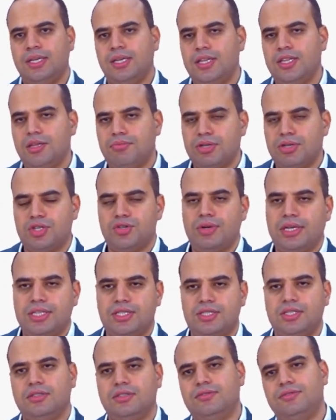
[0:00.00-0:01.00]
And the pressure drag
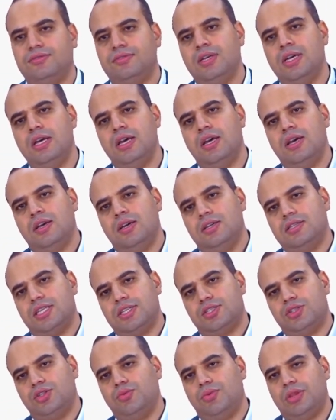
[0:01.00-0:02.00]
itself, it
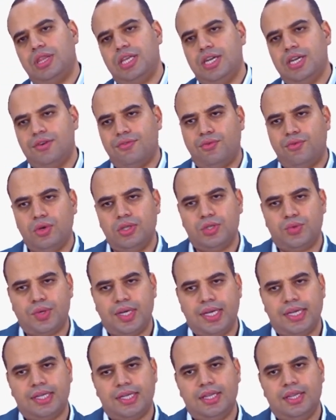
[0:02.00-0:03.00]
has to do with the airfoil
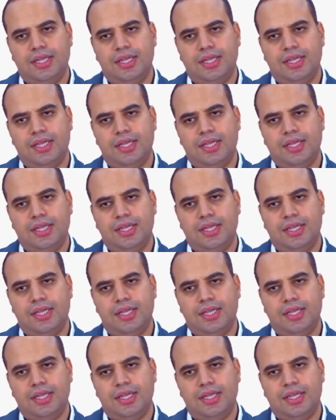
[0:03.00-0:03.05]
drag,